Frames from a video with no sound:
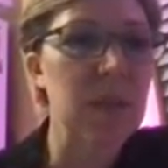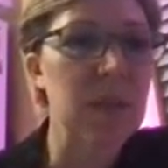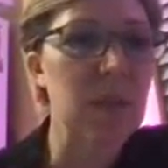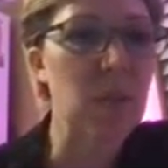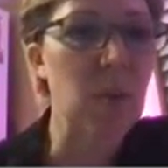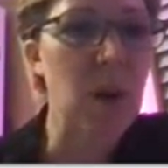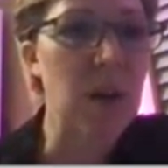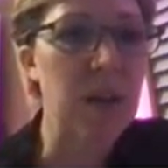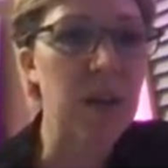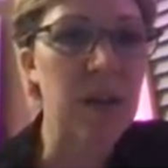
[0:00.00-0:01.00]
So
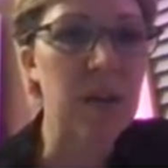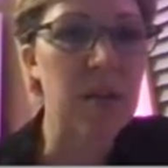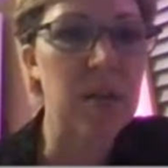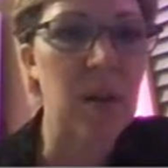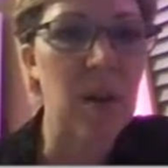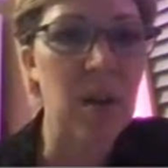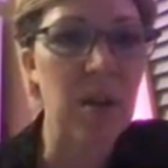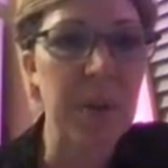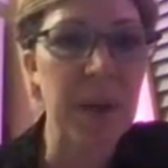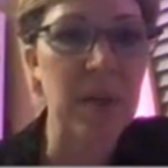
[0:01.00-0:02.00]
rock art, all
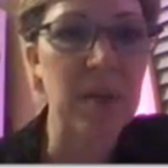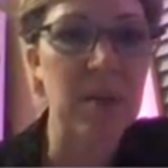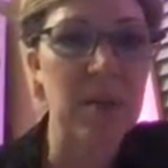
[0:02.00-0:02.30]
about